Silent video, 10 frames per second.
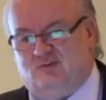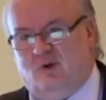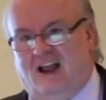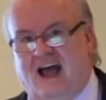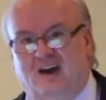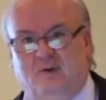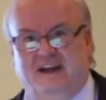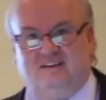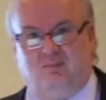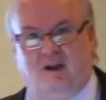as, well, how do we
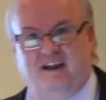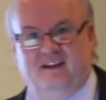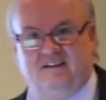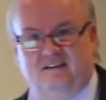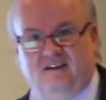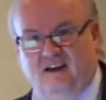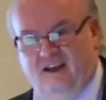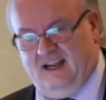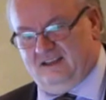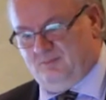explain this and
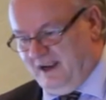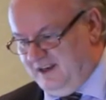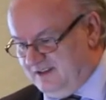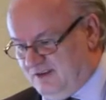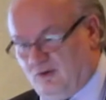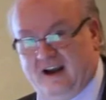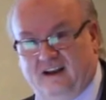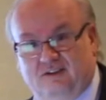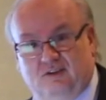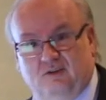explain this
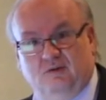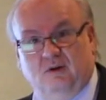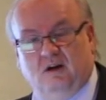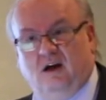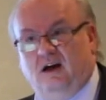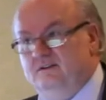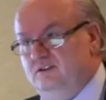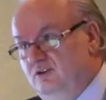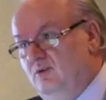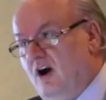correctly to
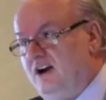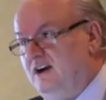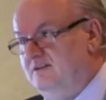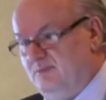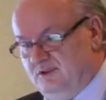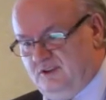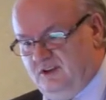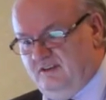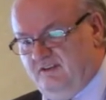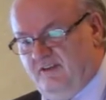our customers, to
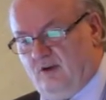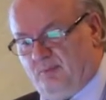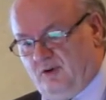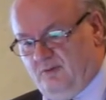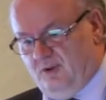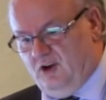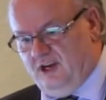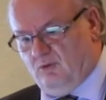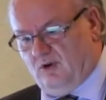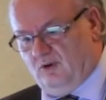the developer
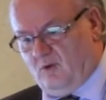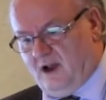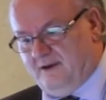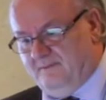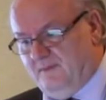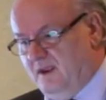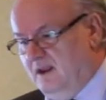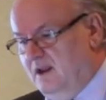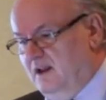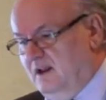community worldwide.
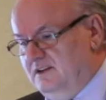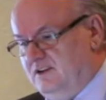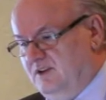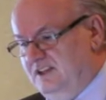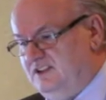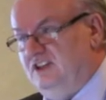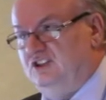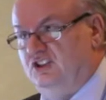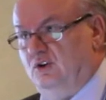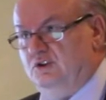So this
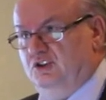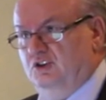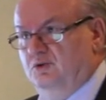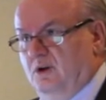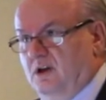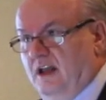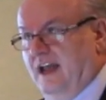just shows you